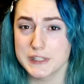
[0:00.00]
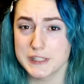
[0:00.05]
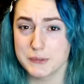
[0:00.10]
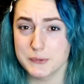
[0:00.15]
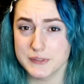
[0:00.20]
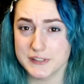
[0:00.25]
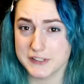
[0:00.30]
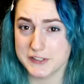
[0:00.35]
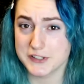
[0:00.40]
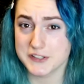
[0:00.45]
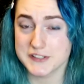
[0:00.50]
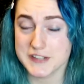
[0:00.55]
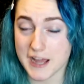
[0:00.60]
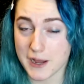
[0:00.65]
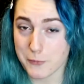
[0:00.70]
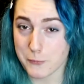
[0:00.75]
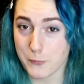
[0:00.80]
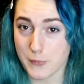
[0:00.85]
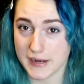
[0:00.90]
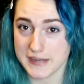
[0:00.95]
I really could
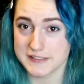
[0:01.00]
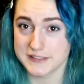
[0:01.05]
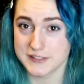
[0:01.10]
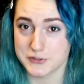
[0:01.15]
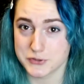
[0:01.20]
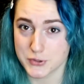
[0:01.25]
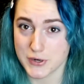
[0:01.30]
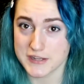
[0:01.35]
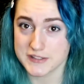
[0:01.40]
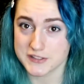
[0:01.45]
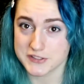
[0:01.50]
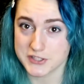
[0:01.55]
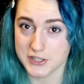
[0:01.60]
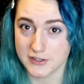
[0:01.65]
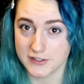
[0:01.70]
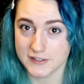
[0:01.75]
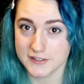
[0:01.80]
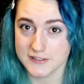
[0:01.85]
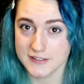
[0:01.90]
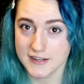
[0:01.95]
not wait to try the
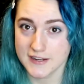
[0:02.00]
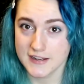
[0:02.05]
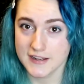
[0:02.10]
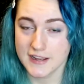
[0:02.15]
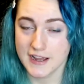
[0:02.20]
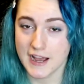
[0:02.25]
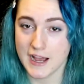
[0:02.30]
tart.